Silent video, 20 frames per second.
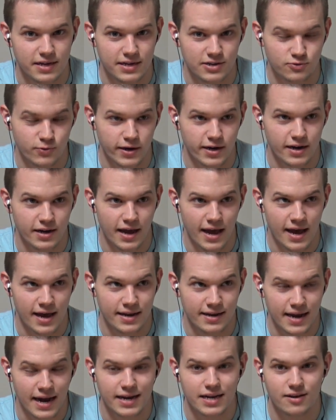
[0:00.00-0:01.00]
is rated at
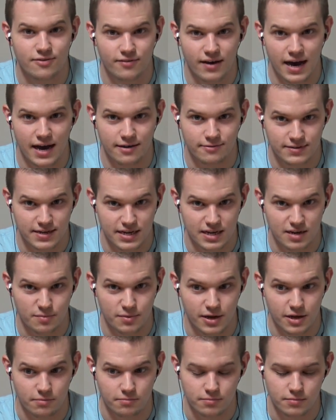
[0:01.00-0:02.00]
95
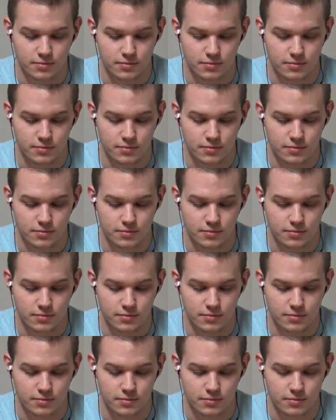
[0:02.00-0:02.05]
TDP.